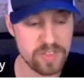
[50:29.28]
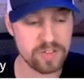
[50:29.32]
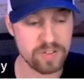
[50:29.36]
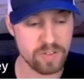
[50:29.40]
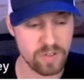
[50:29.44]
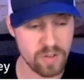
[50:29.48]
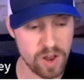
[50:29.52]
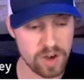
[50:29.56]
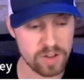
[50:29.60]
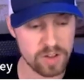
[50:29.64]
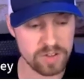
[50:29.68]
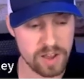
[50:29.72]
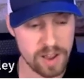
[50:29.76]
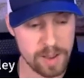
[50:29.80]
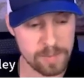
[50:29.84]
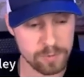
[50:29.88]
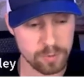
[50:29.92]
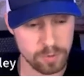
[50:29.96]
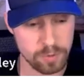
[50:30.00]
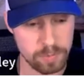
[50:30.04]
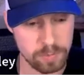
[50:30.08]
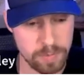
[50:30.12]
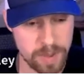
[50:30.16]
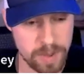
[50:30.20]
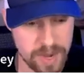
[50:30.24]
this a lot of times
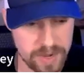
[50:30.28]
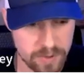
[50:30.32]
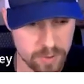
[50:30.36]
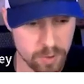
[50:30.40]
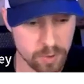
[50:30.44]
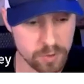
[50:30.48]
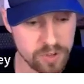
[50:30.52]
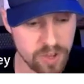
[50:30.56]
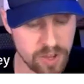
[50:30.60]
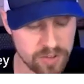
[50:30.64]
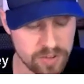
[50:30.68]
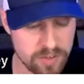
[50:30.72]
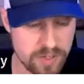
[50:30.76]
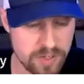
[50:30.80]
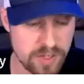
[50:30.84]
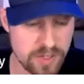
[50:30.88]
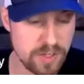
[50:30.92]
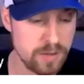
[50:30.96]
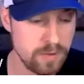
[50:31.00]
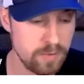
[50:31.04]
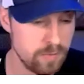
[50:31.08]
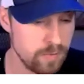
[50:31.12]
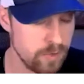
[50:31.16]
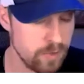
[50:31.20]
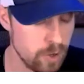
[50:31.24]
with manual
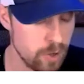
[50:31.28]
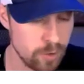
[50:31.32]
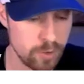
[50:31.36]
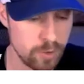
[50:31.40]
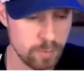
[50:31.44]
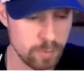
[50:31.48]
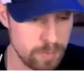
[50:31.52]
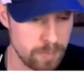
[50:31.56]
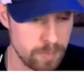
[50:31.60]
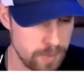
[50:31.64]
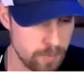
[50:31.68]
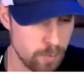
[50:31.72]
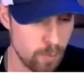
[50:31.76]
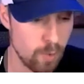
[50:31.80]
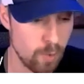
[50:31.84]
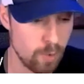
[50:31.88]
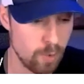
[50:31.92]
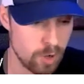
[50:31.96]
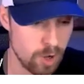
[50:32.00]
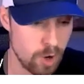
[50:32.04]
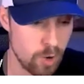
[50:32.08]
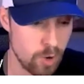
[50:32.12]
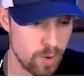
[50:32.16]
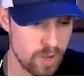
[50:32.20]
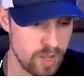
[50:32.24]
testing. People will
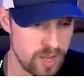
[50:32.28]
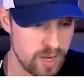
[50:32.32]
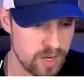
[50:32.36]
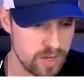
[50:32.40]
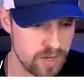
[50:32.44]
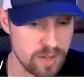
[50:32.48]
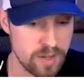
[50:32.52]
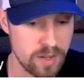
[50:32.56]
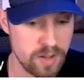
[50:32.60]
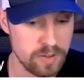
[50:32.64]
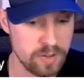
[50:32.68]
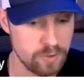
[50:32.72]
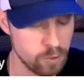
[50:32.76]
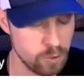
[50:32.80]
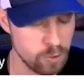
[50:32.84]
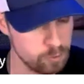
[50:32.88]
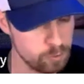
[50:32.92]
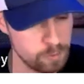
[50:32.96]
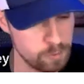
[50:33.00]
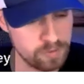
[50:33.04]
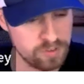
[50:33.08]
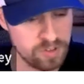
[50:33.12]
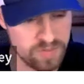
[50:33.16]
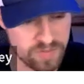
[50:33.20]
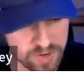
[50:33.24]
go in to a
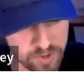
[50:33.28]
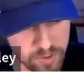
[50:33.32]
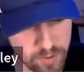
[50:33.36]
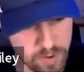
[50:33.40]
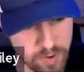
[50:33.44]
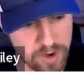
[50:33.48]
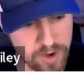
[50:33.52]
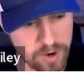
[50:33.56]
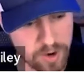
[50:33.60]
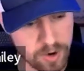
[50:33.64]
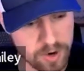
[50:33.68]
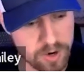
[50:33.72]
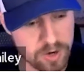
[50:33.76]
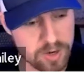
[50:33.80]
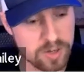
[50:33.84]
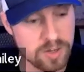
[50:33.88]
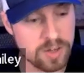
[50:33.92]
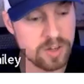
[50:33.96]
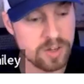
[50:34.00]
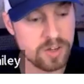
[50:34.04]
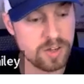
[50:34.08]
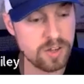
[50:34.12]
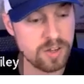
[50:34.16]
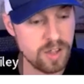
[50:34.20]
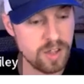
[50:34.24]
specific record,
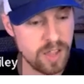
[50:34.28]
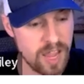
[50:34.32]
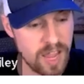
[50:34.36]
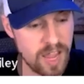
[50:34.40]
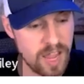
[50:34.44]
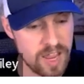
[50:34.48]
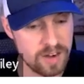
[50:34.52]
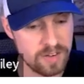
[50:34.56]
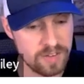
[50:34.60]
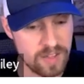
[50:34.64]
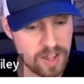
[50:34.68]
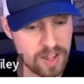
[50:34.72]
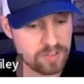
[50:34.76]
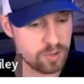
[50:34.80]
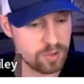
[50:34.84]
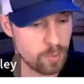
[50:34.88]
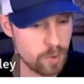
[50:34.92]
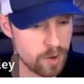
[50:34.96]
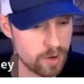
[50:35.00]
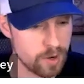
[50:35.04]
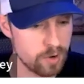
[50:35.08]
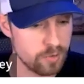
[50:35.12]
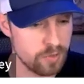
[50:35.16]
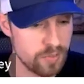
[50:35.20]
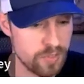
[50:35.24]
and that's the
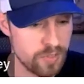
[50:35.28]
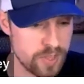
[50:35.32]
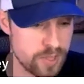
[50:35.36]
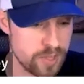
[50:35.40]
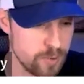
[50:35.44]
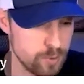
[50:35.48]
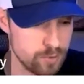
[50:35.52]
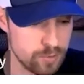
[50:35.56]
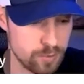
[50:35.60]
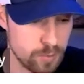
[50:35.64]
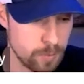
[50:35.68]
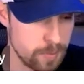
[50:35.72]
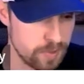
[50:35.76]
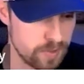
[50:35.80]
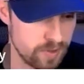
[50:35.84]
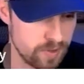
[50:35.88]
record that they use for a